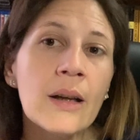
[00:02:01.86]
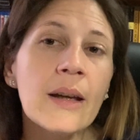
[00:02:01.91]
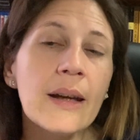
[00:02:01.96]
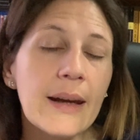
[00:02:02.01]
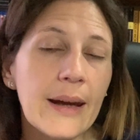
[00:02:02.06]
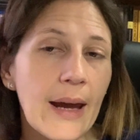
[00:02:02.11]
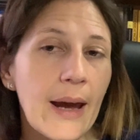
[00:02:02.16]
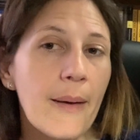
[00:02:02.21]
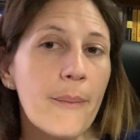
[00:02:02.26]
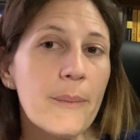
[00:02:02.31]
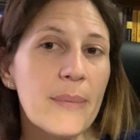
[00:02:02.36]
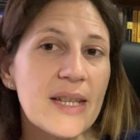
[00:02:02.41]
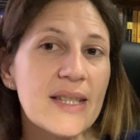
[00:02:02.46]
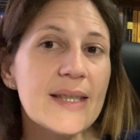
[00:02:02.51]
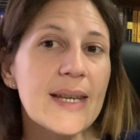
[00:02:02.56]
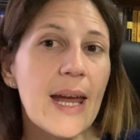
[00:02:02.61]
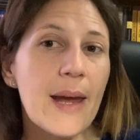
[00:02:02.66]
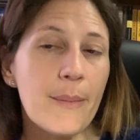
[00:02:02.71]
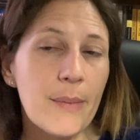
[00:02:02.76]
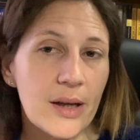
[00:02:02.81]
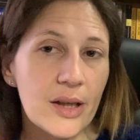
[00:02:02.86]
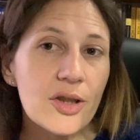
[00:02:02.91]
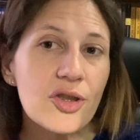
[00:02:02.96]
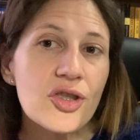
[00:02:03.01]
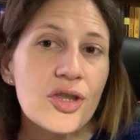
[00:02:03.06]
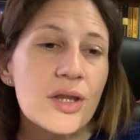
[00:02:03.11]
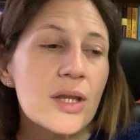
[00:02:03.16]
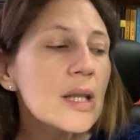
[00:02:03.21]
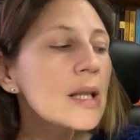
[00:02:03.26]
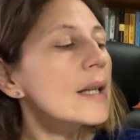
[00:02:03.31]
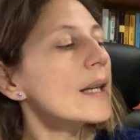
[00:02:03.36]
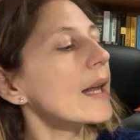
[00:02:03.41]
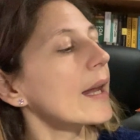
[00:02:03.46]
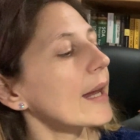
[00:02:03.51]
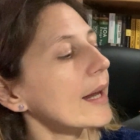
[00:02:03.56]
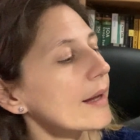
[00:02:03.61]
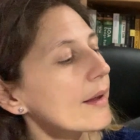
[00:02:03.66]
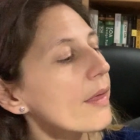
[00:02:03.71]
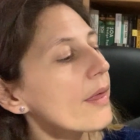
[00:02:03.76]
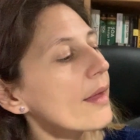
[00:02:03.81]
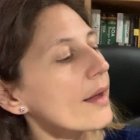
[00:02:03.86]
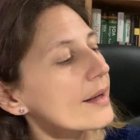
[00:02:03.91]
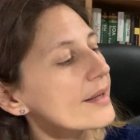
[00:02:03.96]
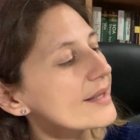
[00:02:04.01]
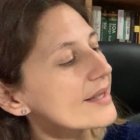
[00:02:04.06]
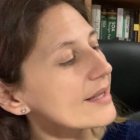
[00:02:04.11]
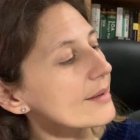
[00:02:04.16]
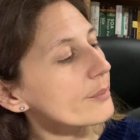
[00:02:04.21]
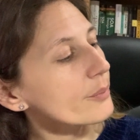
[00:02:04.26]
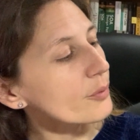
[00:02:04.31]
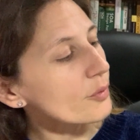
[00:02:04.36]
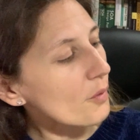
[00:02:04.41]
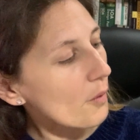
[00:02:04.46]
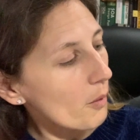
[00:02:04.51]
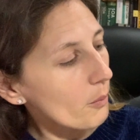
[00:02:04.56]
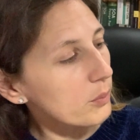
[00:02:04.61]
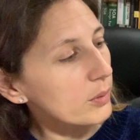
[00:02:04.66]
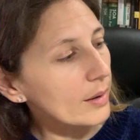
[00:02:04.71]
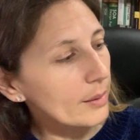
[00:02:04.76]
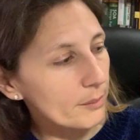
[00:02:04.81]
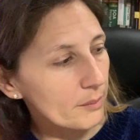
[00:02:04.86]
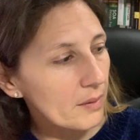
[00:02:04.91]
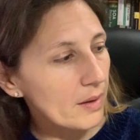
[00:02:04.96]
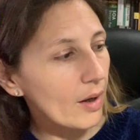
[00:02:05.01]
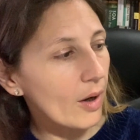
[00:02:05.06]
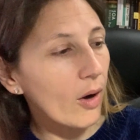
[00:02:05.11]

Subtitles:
can be damaged, and that's a problem.